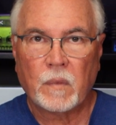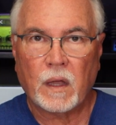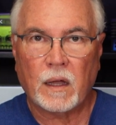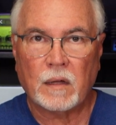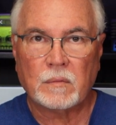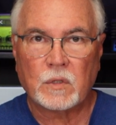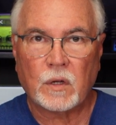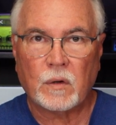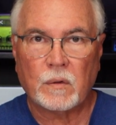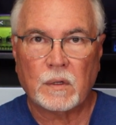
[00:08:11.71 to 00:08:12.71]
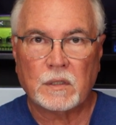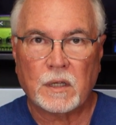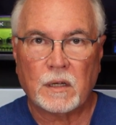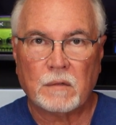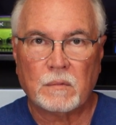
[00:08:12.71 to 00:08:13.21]
So it's
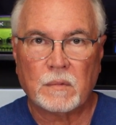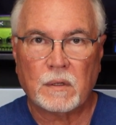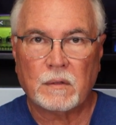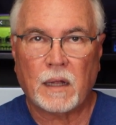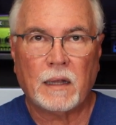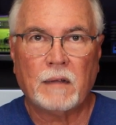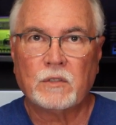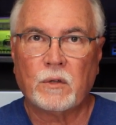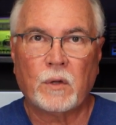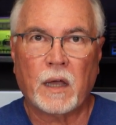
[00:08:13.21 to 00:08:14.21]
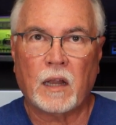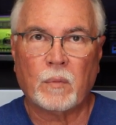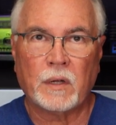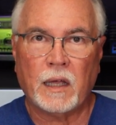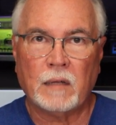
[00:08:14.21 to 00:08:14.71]
I love Soul
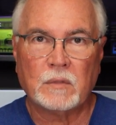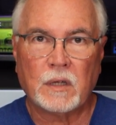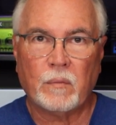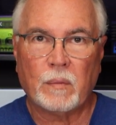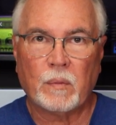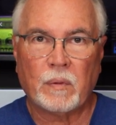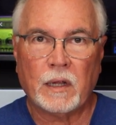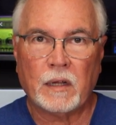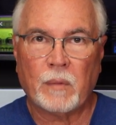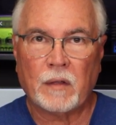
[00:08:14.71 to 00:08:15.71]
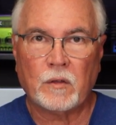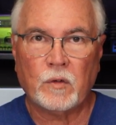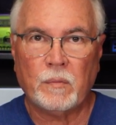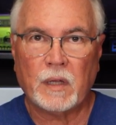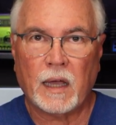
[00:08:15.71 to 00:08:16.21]
Calibur games. I remember playing them on the
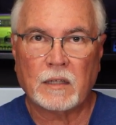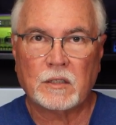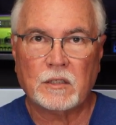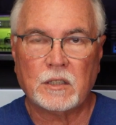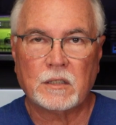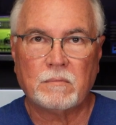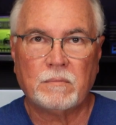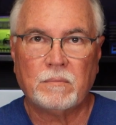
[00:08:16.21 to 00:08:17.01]
Dreamcast and just